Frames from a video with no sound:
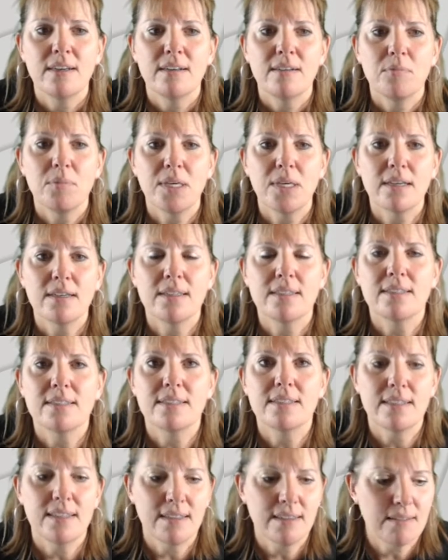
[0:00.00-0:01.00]

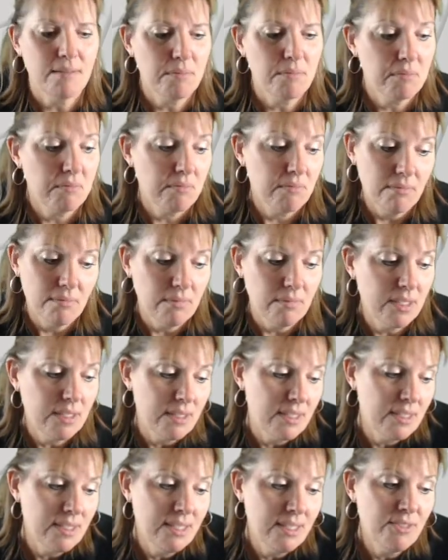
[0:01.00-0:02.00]
because and
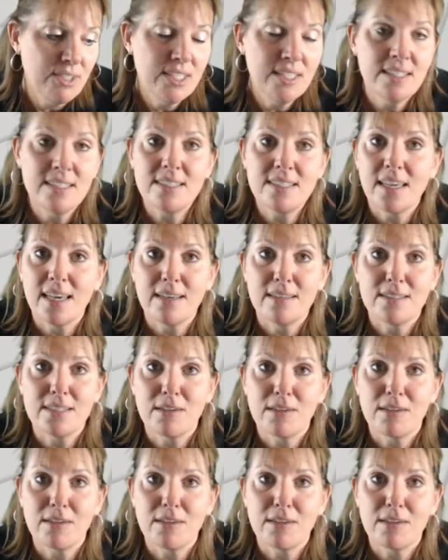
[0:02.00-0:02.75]
even in this case,